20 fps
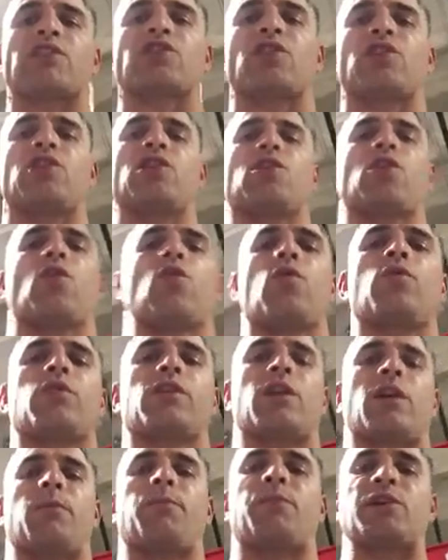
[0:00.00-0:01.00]
Make sure you
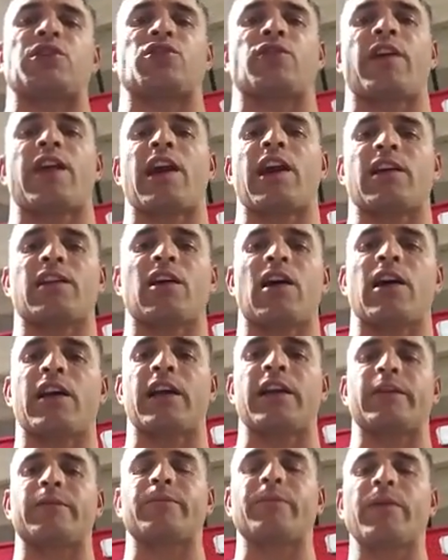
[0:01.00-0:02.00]
don't put your hand
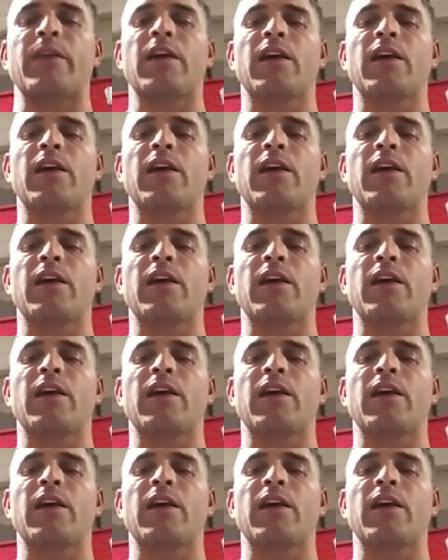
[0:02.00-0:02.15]
on it.